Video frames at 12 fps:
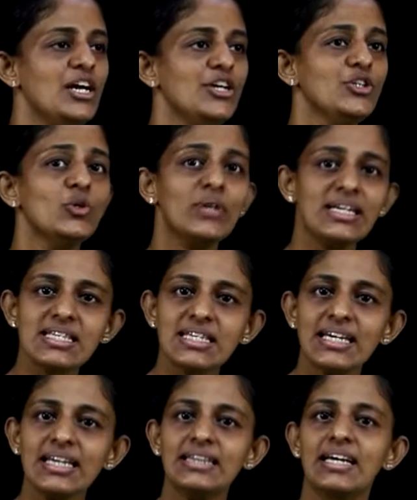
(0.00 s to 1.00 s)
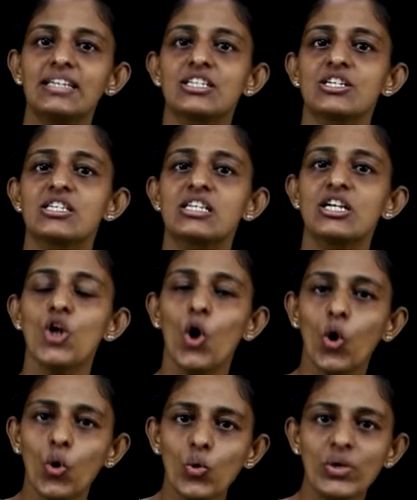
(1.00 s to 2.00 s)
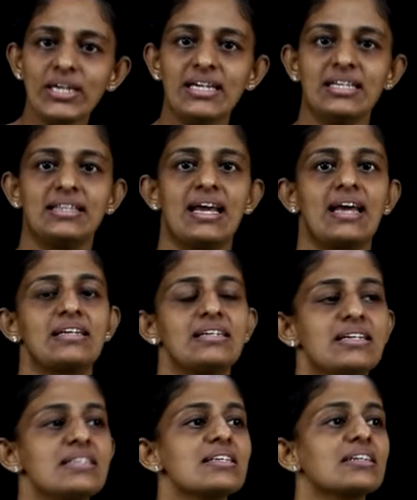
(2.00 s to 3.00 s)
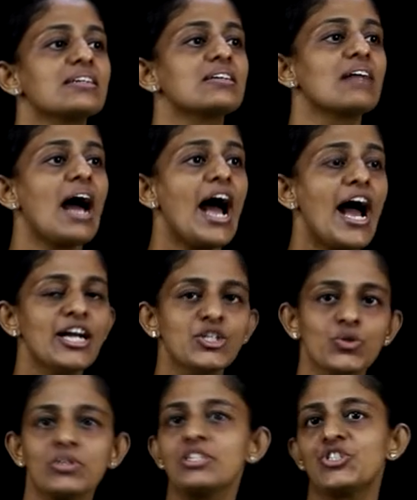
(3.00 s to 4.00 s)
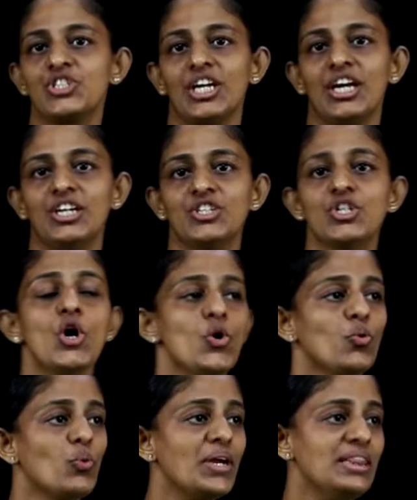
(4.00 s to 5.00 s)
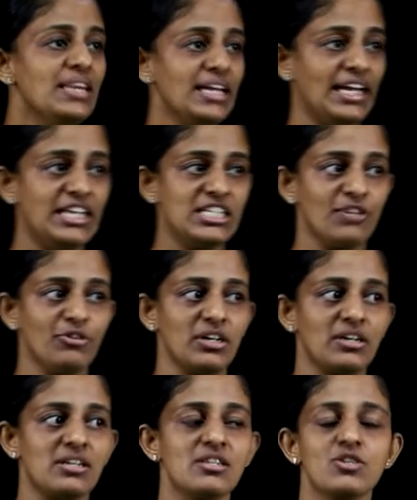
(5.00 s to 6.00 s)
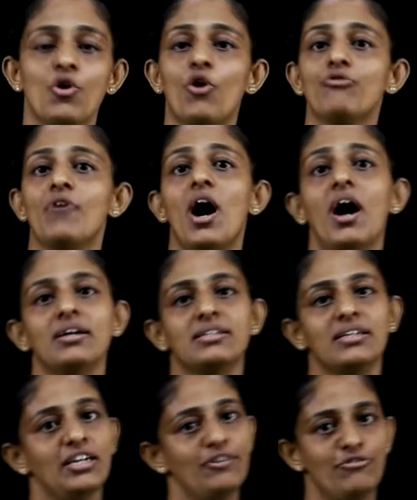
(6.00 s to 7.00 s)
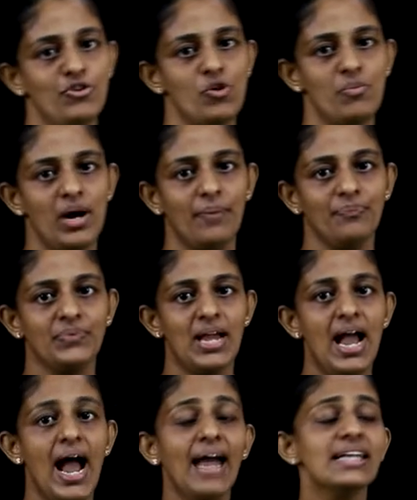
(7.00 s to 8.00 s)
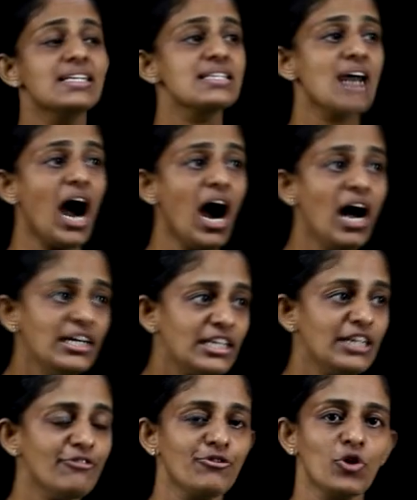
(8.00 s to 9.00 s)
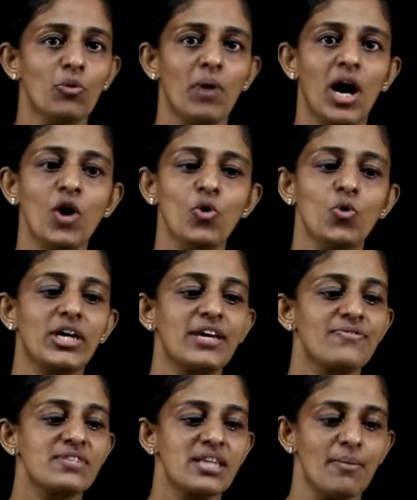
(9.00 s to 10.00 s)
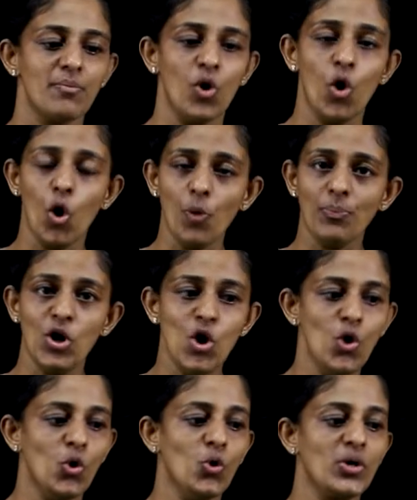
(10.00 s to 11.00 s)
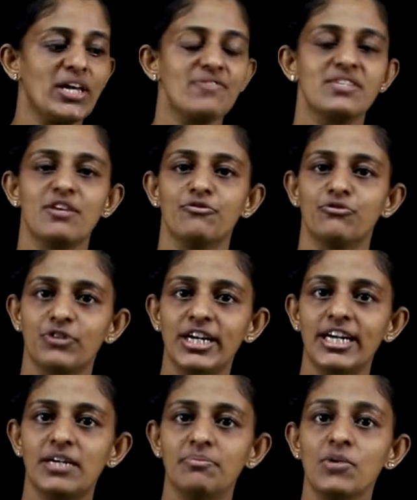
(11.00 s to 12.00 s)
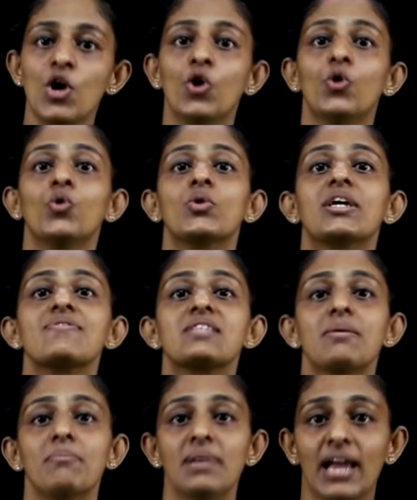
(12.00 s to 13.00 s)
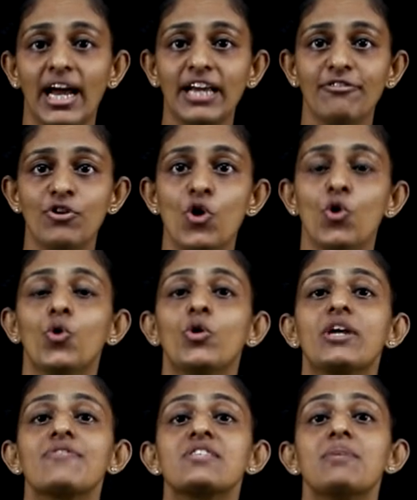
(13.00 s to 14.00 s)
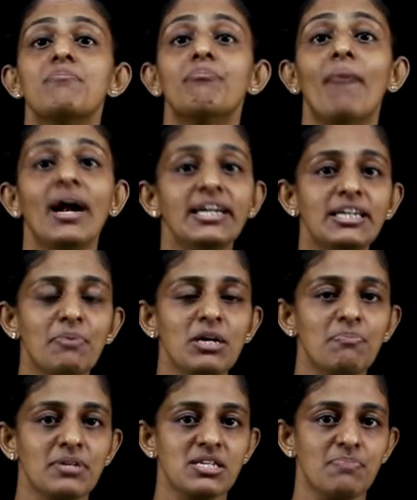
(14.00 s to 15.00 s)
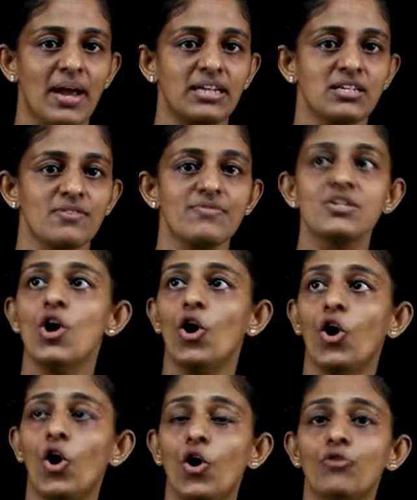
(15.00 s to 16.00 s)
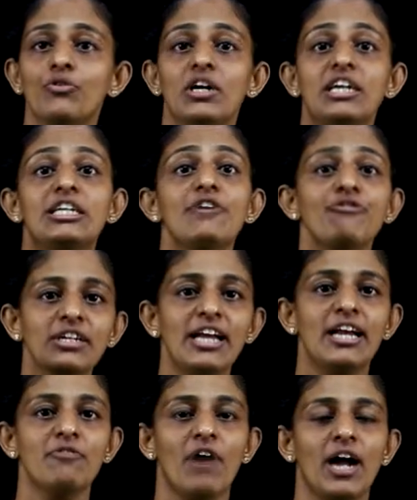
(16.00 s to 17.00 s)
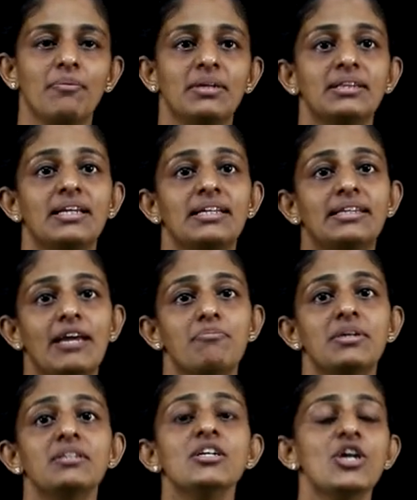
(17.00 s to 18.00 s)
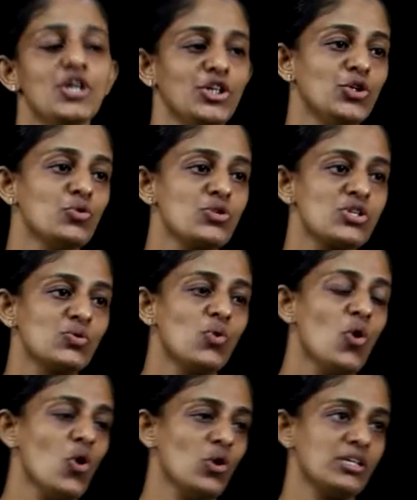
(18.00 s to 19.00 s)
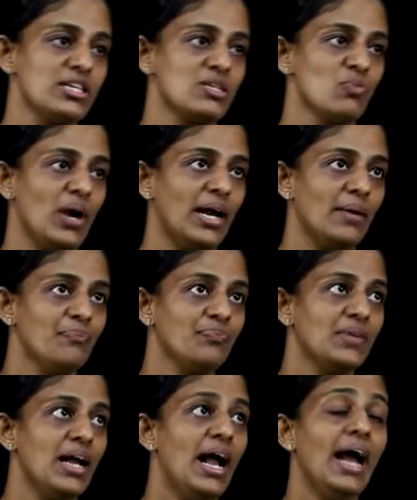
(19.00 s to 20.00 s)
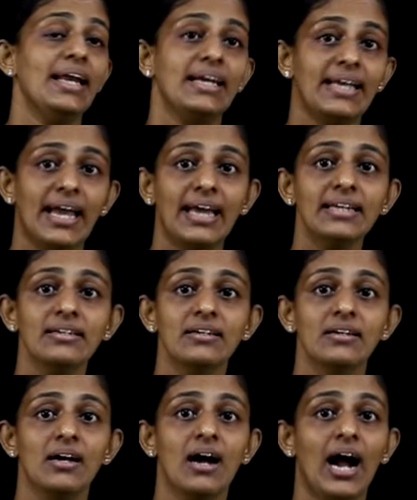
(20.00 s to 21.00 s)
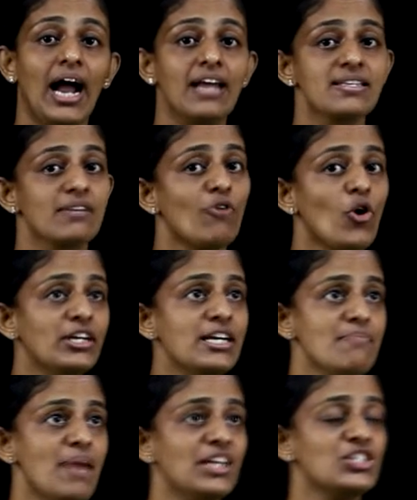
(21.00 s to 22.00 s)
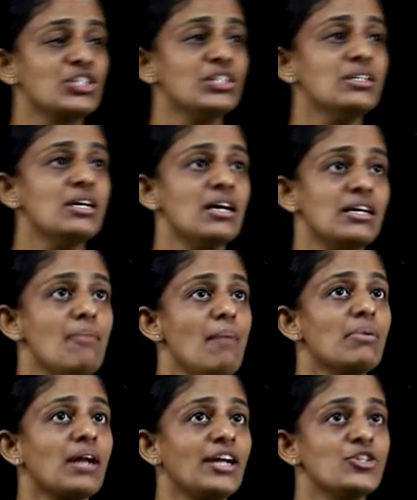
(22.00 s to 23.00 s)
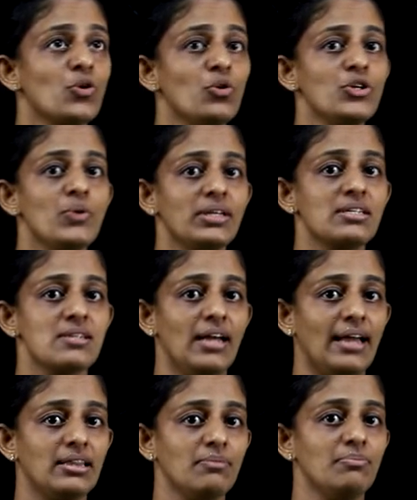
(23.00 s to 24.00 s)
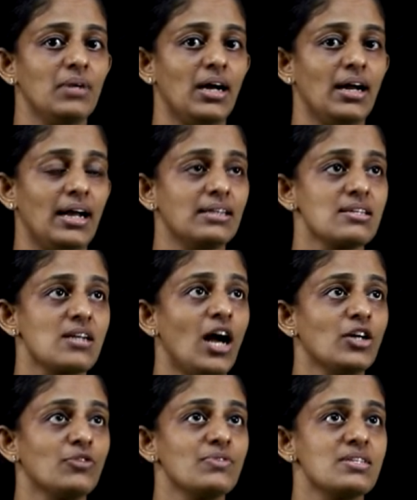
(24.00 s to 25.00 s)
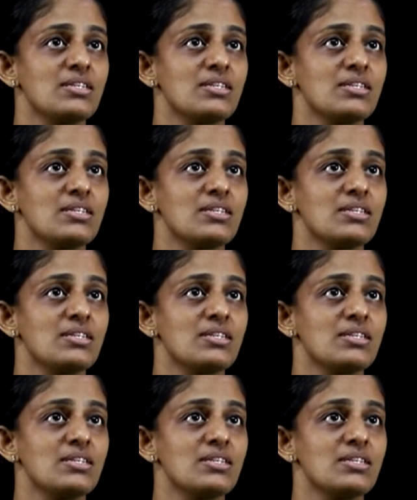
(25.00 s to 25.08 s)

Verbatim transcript: You can see that slowly there is a gradual change with the interference of Aunt Ifeoma. And it is Aunt Ifeoma who gives them hope, who gives them freedom, who gives them life, who gives them multiple perspectives of a different environment that they've been used to all this while. And again, as I've already mentioned, remember I told you at, the at, the, uh, at the start of the